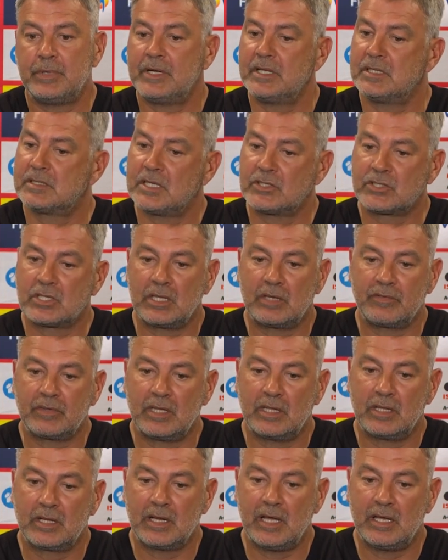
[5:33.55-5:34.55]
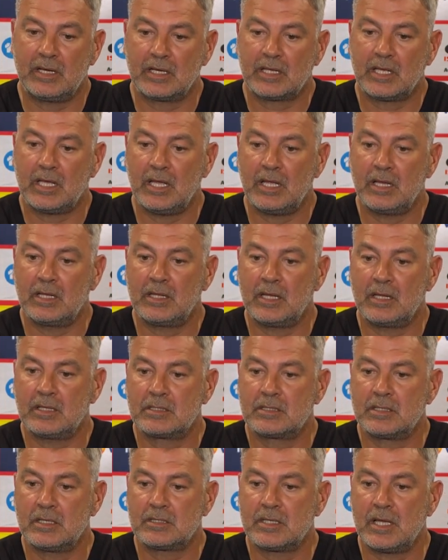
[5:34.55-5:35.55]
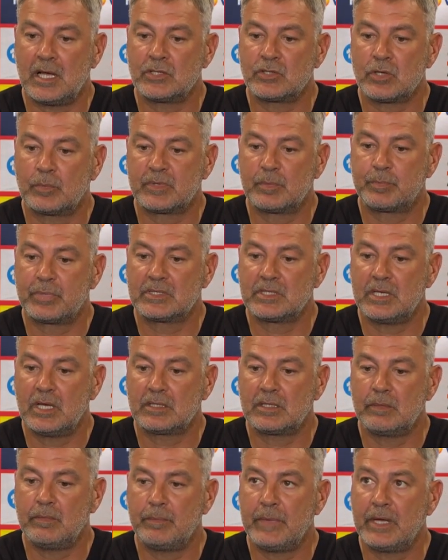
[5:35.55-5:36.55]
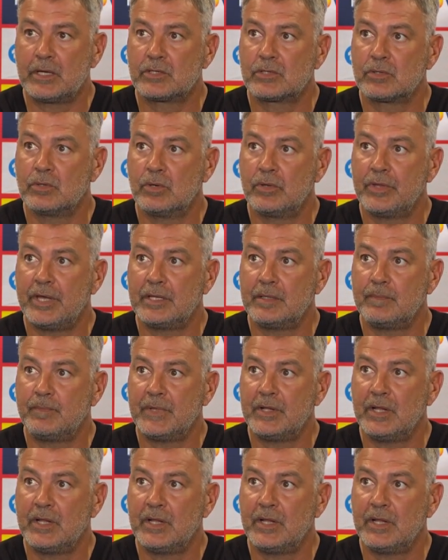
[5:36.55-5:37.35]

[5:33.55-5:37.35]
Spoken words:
but he's such a level-headed kid that it's our job to protect him and make sure that,